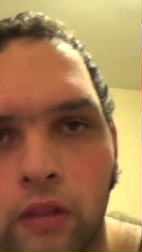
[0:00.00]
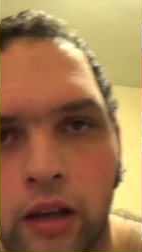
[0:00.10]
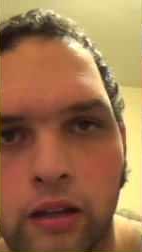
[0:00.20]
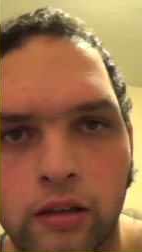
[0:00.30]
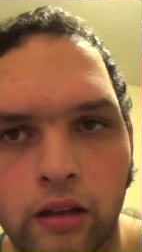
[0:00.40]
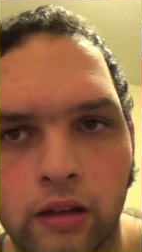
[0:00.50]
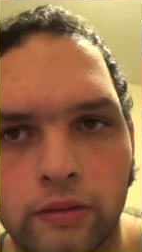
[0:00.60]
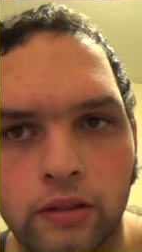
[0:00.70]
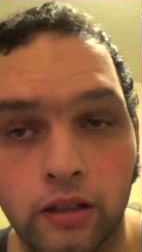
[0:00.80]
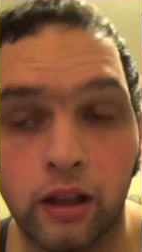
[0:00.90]
And uh,
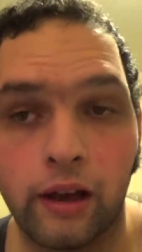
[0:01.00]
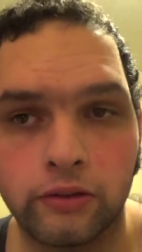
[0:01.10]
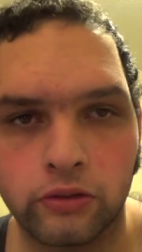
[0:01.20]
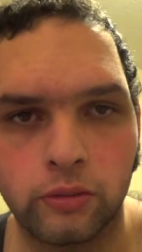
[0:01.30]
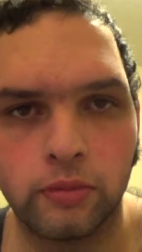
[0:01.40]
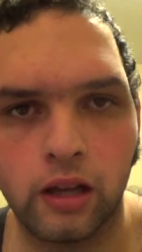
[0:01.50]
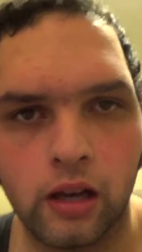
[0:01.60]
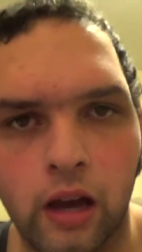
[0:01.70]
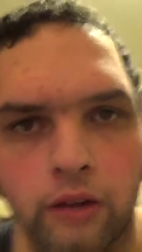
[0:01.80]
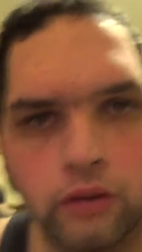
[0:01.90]
he live streamed it
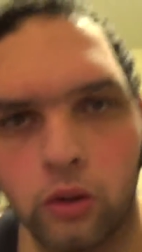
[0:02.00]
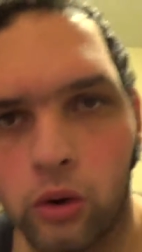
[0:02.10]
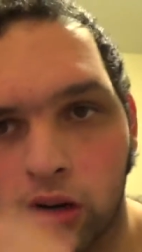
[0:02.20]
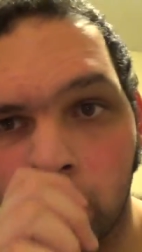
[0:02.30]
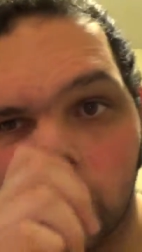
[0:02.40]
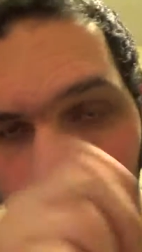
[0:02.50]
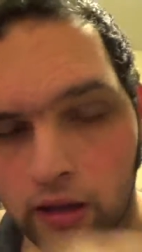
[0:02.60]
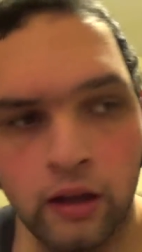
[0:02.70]
and I recorded it.